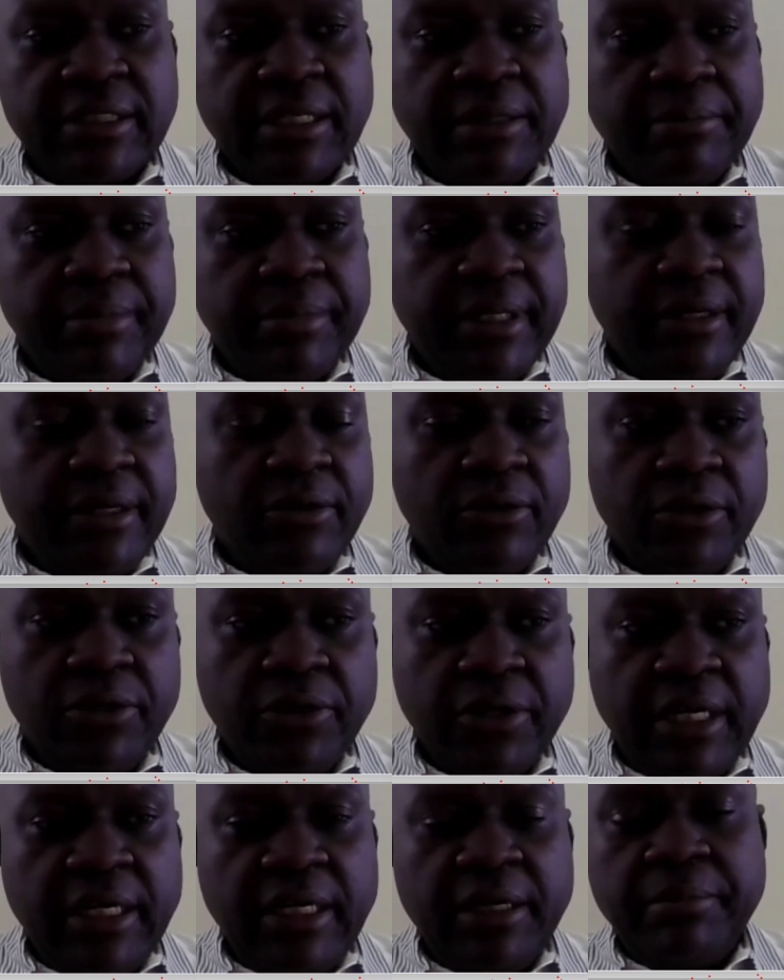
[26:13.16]
Assembly or
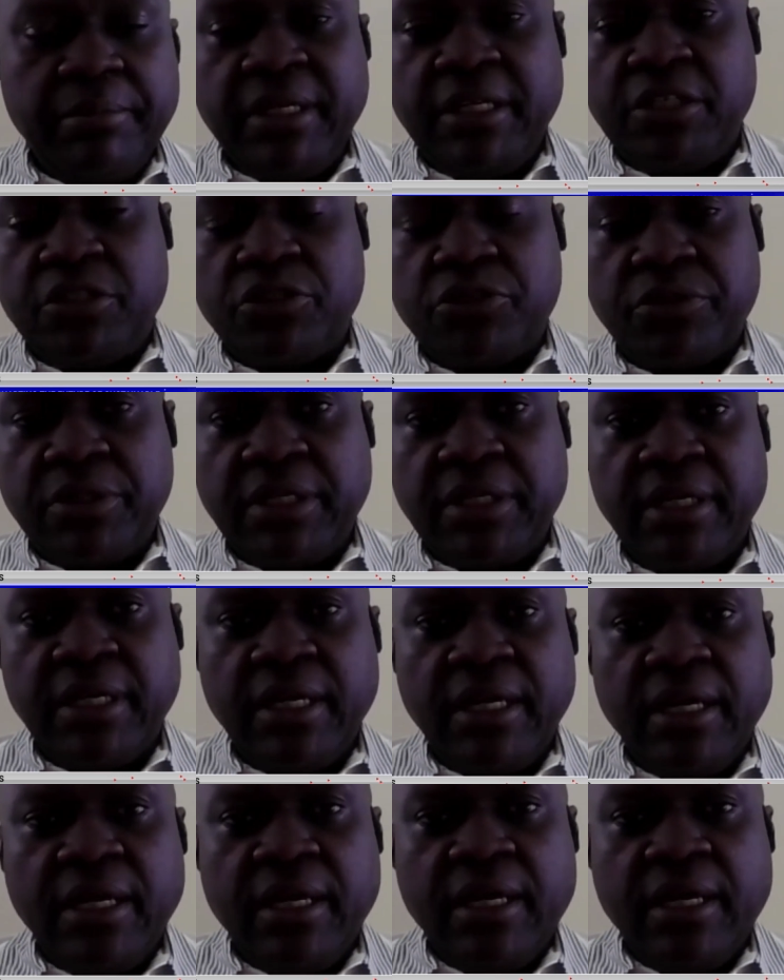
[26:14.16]
you're in a ministry,